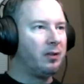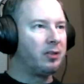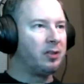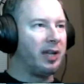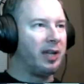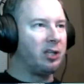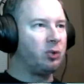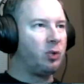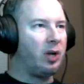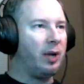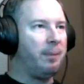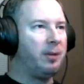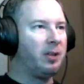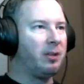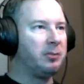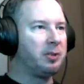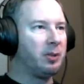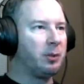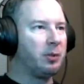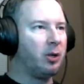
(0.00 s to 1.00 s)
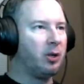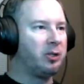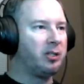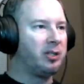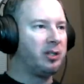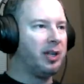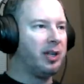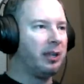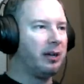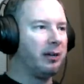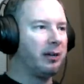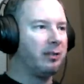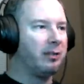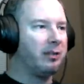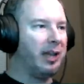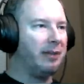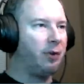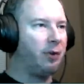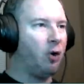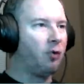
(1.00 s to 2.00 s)
So that's why I put them so close together, because
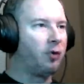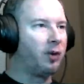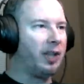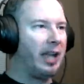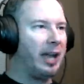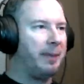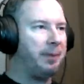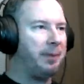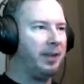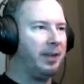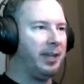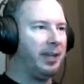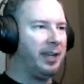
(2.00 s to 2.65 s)
they have overlapping